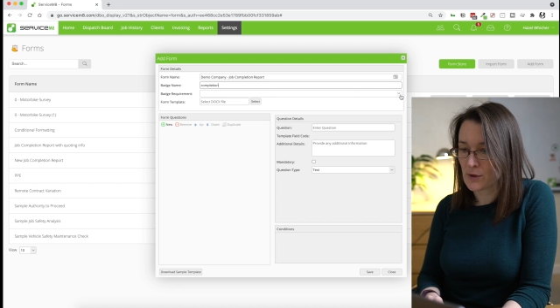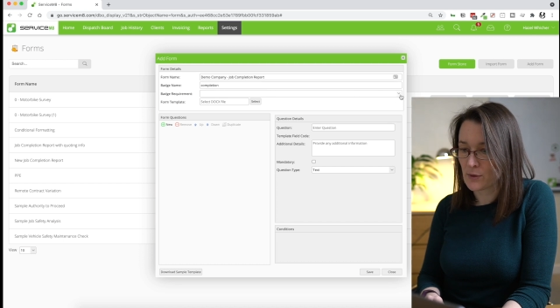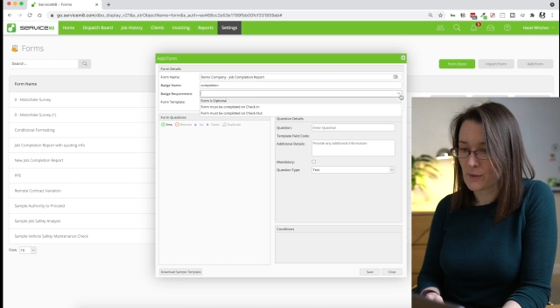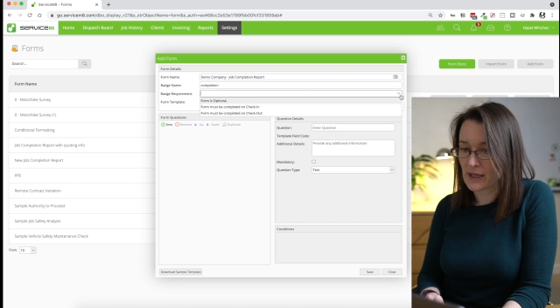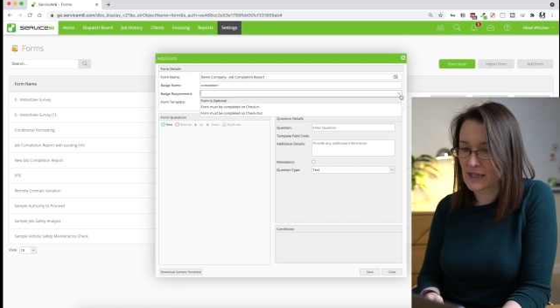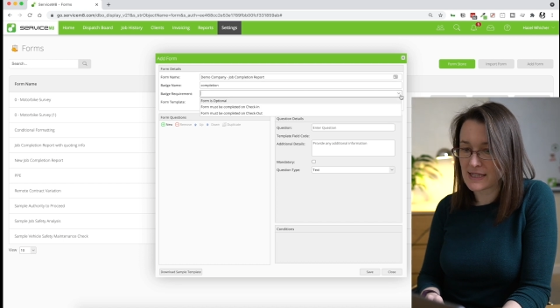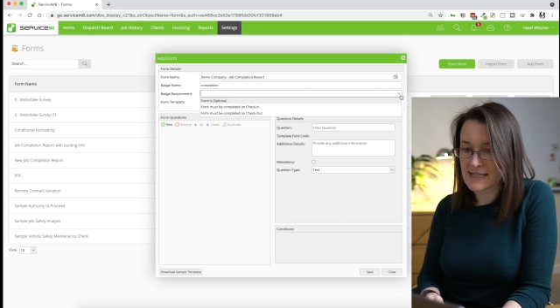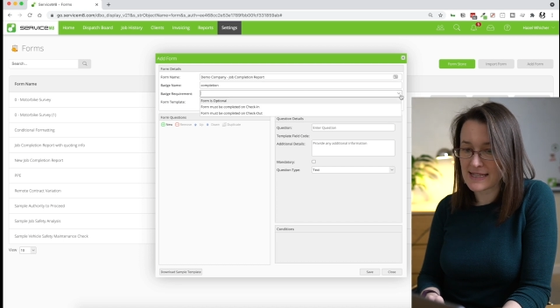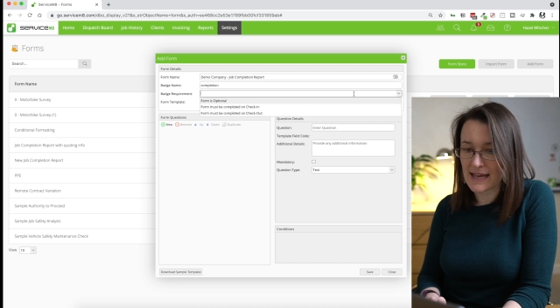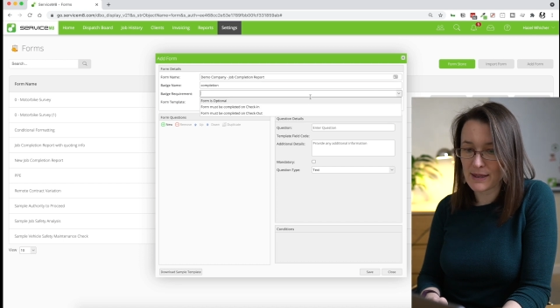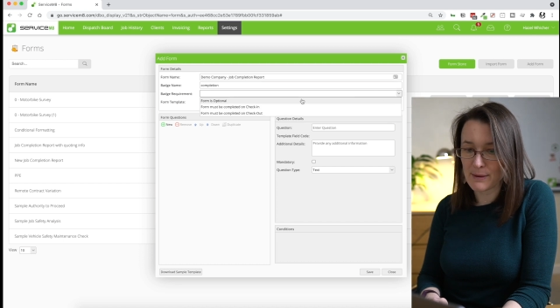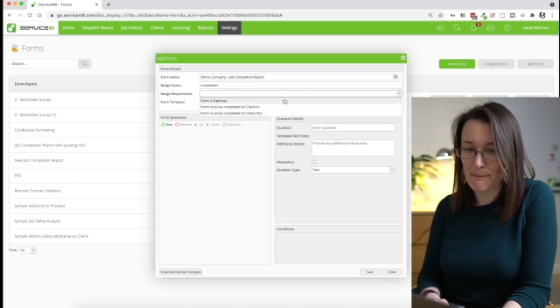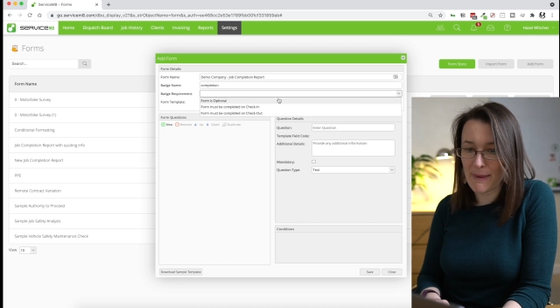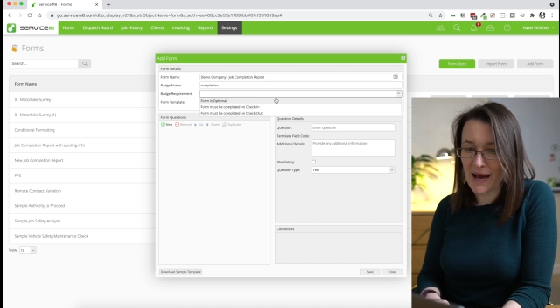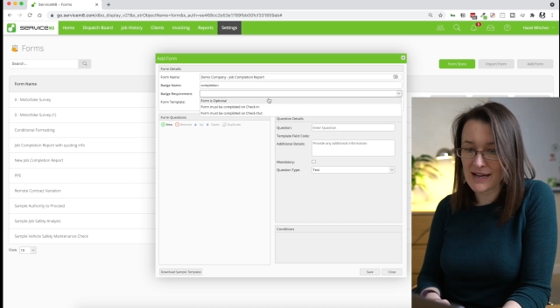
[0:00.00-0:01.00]
We're going to set
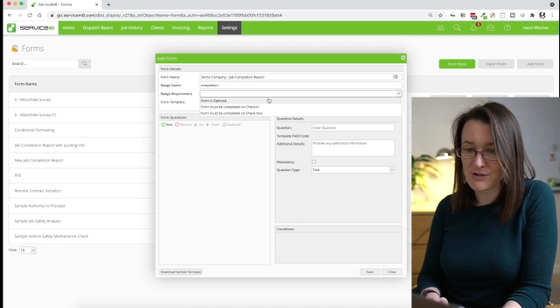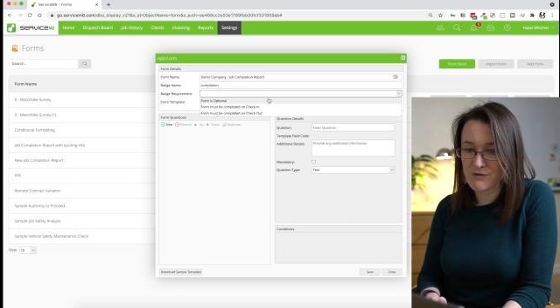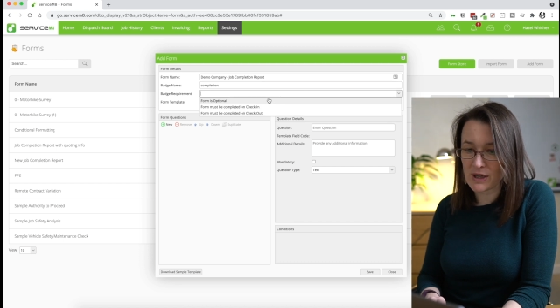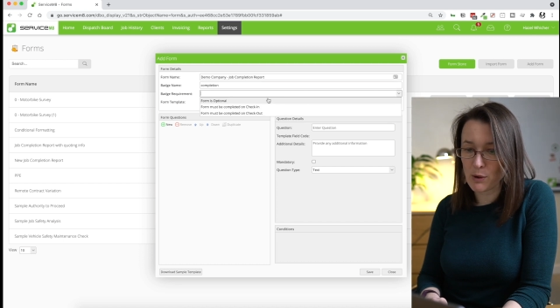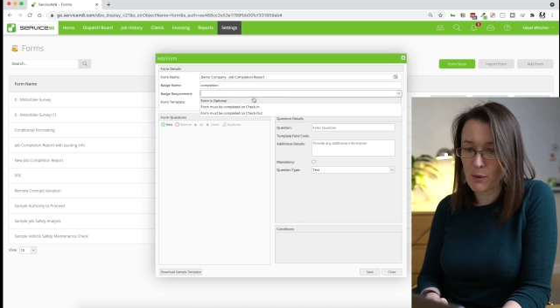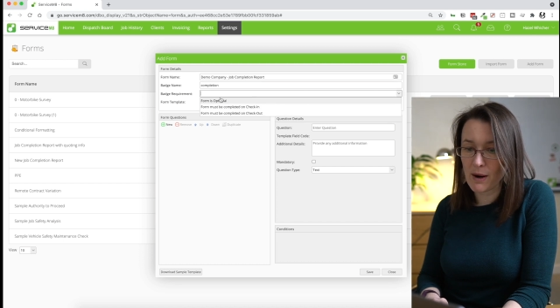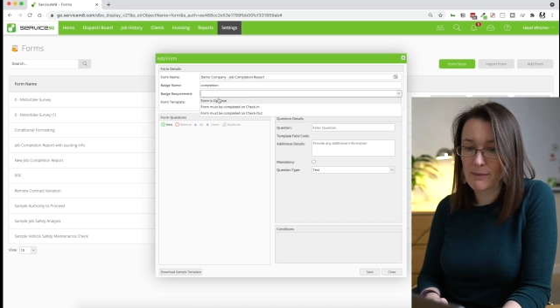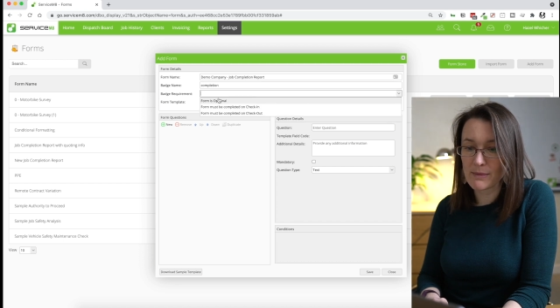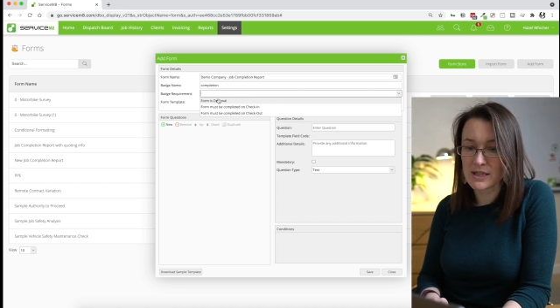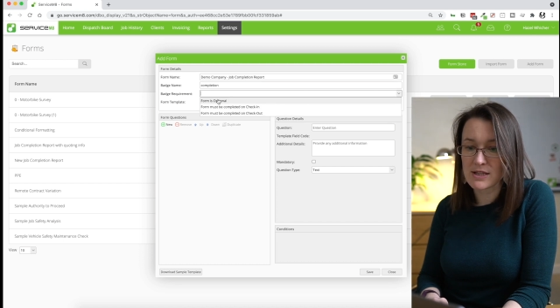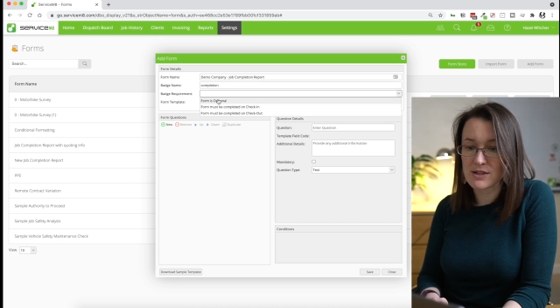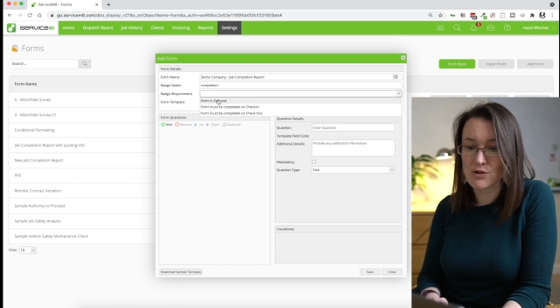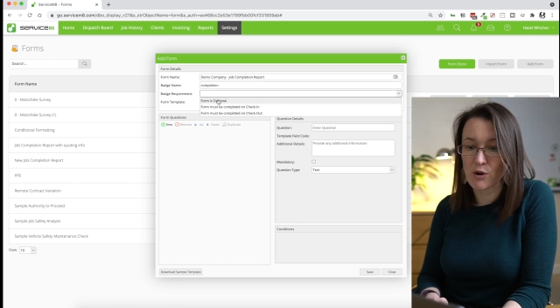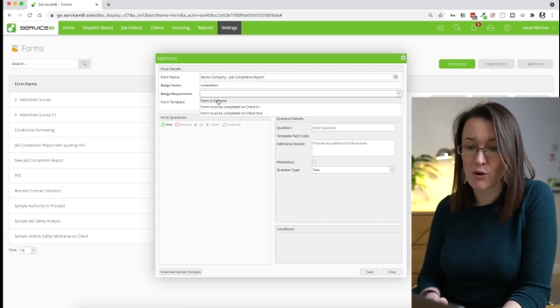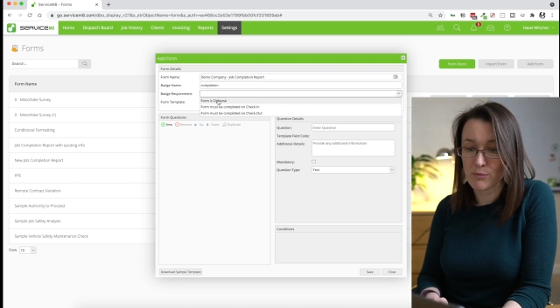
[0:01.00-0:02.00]
the badge requirement
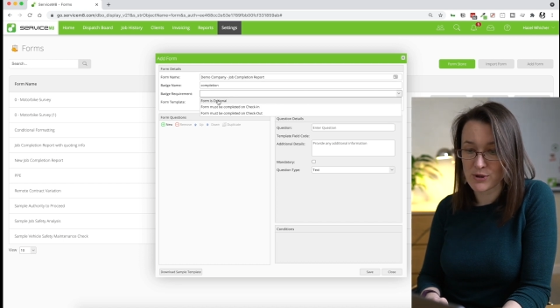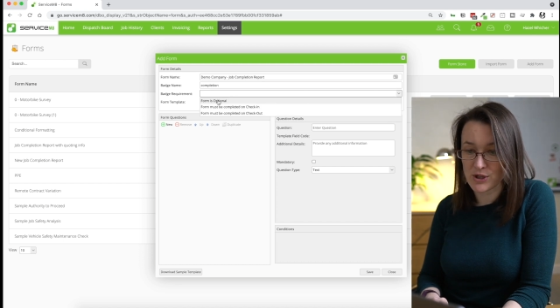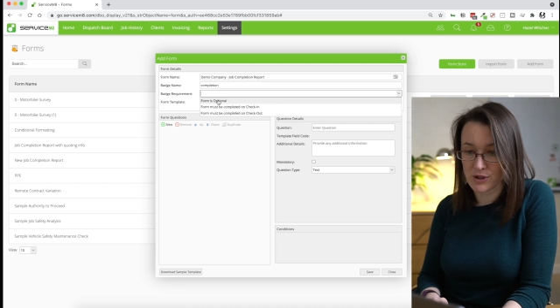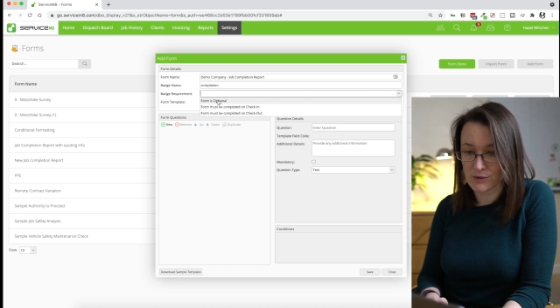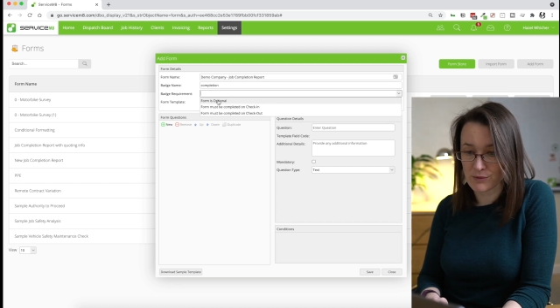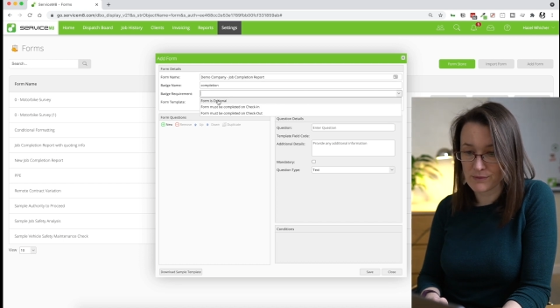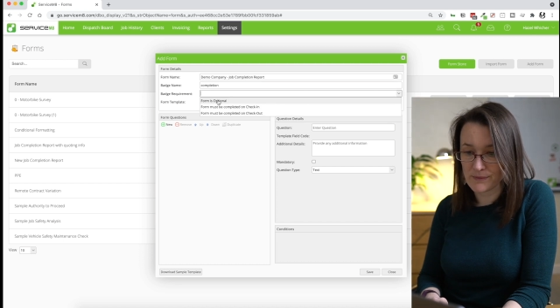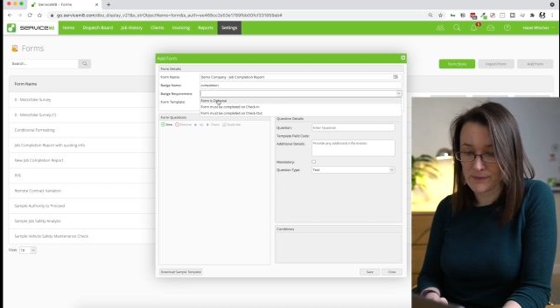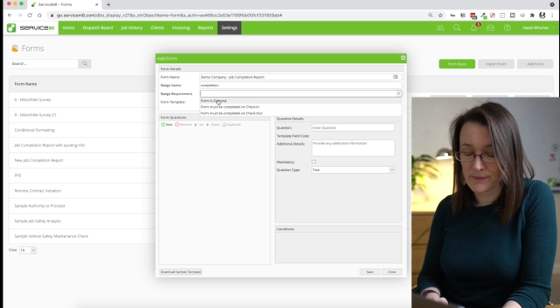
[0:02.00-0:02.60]
as optional.